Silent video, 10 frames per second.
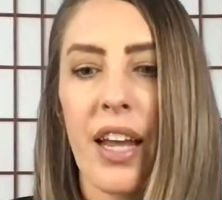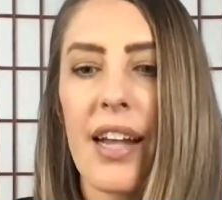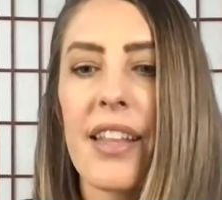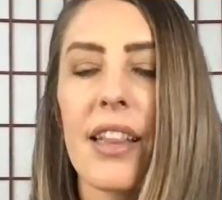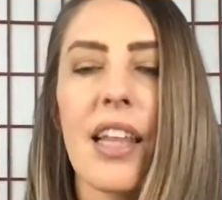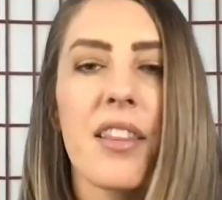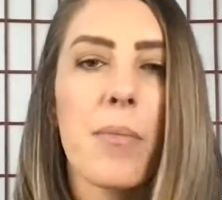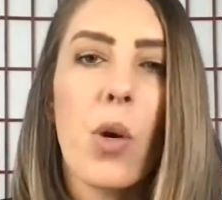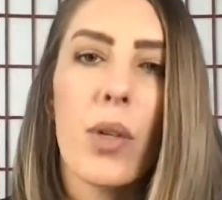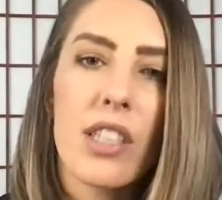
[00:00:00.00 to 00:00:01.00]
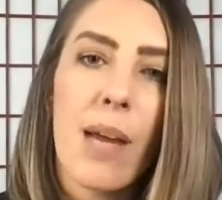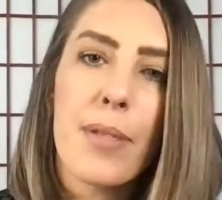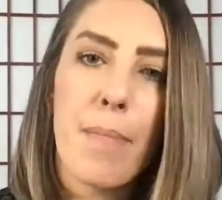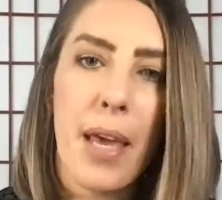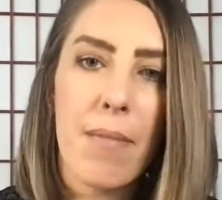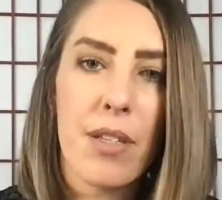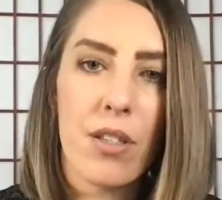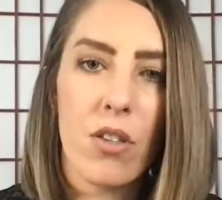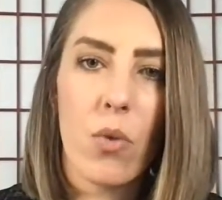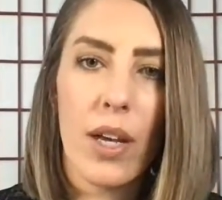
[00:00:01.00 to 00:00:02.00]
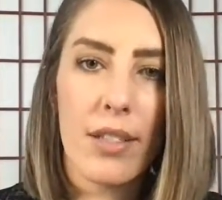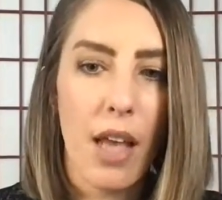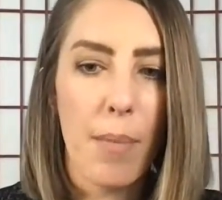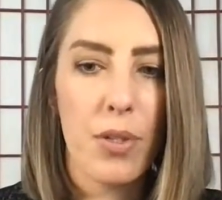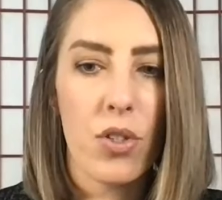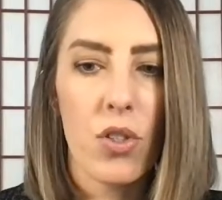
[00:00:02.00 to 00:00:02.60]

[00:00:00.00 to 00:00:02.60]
and then let them know what types of payments you accept.